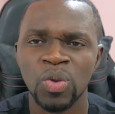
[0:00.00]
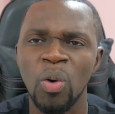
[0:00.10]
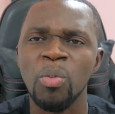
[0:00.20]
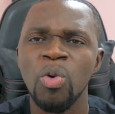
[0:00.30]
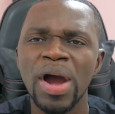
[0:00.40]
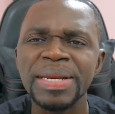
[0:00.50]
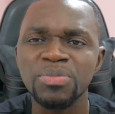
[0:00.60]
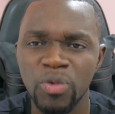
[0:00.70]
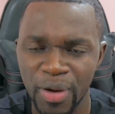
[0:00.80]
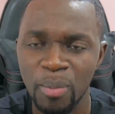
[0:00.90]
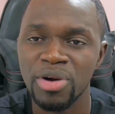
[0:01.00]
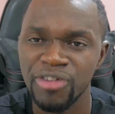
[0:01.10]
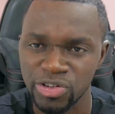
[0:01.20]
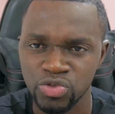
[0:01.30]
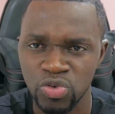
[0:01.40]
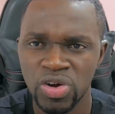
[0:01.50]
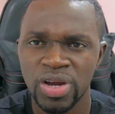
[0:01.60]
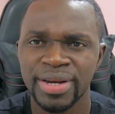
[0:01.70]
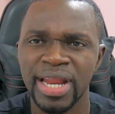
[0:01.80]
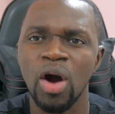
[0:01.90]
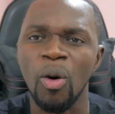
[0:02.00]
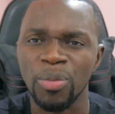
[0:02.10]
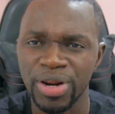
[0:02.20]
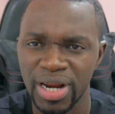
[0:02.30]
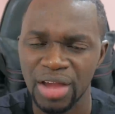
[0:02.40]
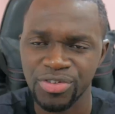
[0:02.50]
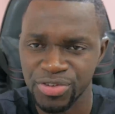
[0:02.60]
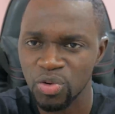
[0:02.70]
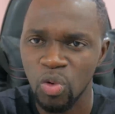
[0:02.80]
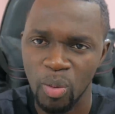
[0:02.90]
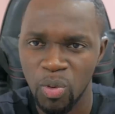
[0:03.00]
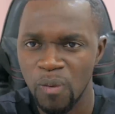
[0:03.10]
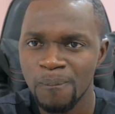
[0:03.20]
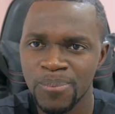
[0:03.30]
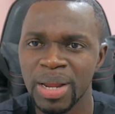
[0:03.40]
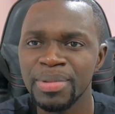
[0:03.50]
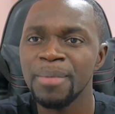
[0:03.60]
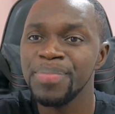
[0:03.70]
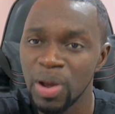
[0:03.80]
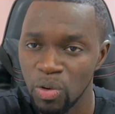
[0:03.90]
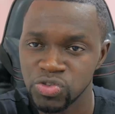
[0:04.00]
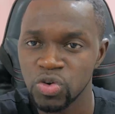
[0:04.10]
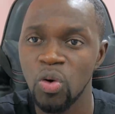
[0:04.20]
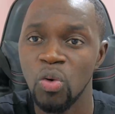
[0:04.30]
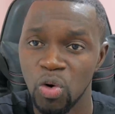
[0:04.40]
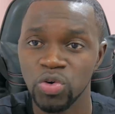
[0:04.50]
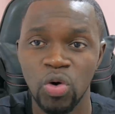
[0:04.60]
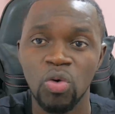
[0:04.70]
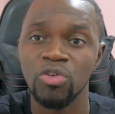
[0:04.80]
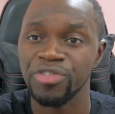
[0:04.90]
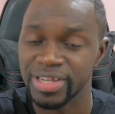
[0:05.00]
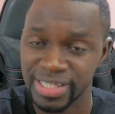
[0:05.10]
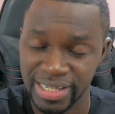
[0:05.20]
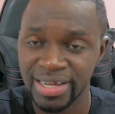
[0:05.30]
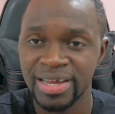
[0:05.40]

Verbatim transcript: or more in Quan Befaso, not Omonan Atchimcomo, never beer or so or Cono or Coffee.